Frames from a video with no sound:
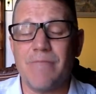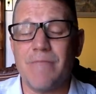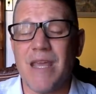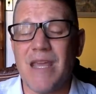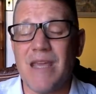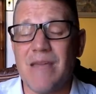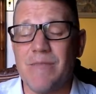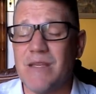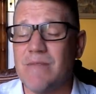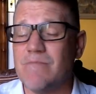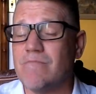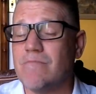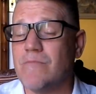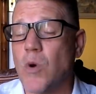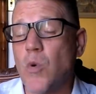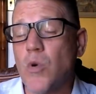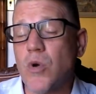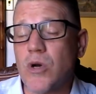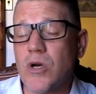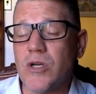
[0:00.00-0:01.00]
maybe
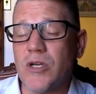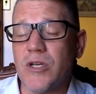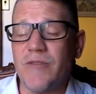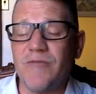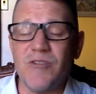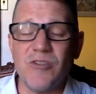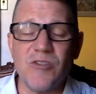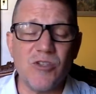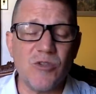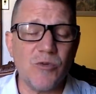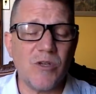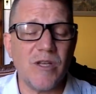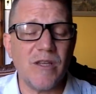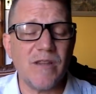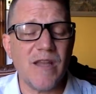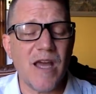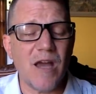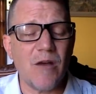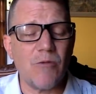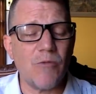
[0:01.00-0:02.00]
more if you do it in
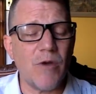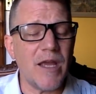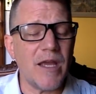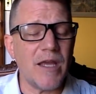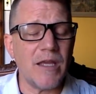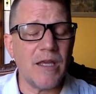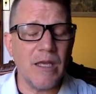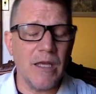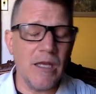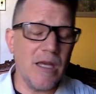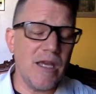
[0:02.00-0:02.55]
that way.